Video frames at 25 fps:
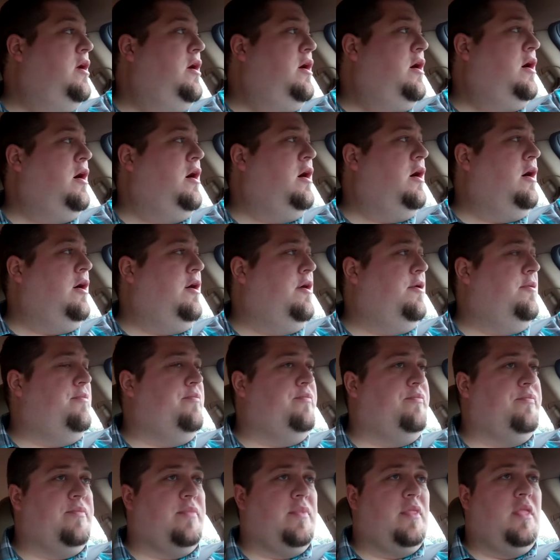
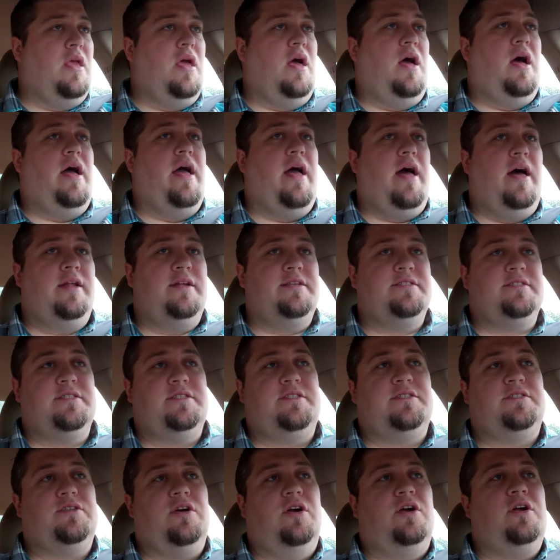I honestly
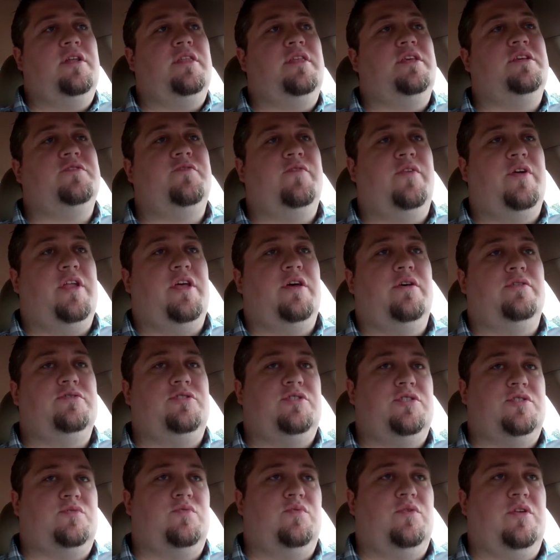started these videos
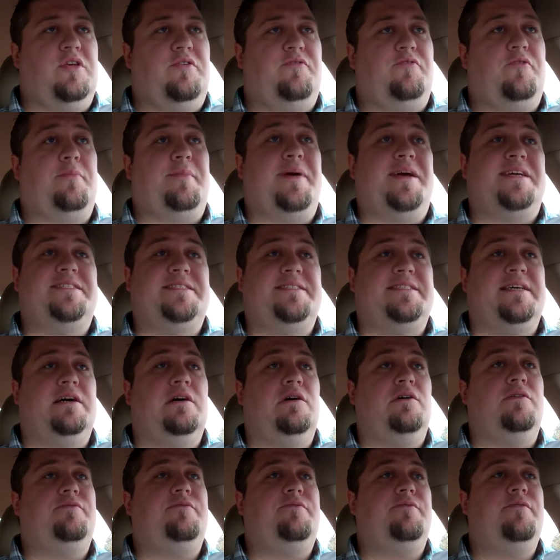just really for
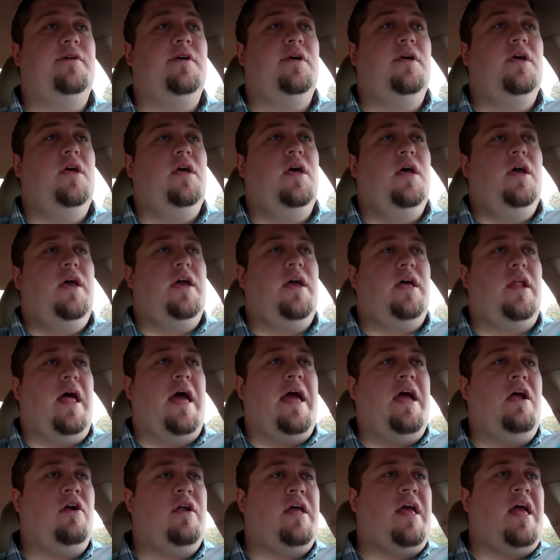myself. And
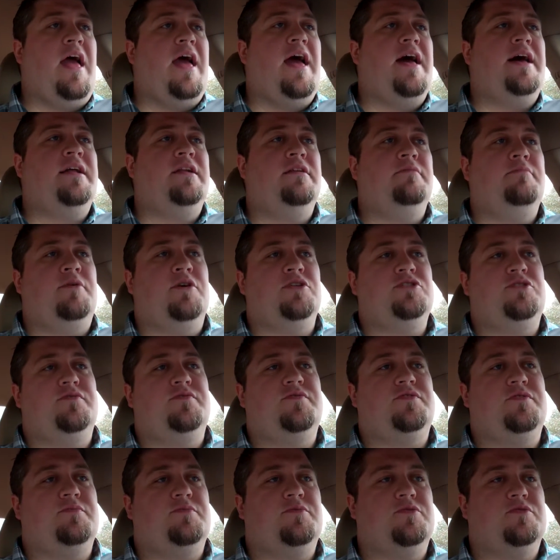I already had
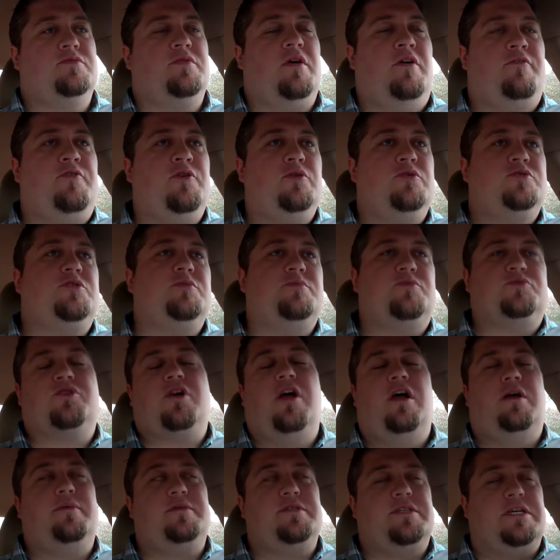a few
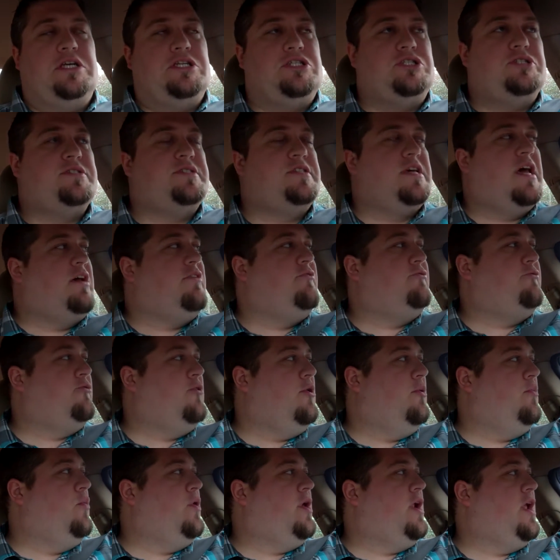subscribers, I should say,
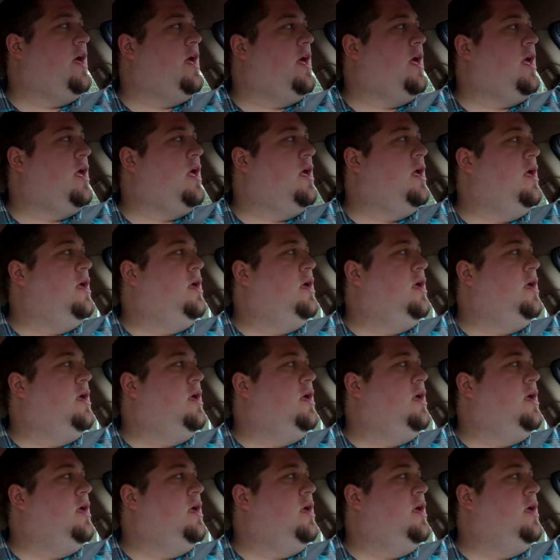from when I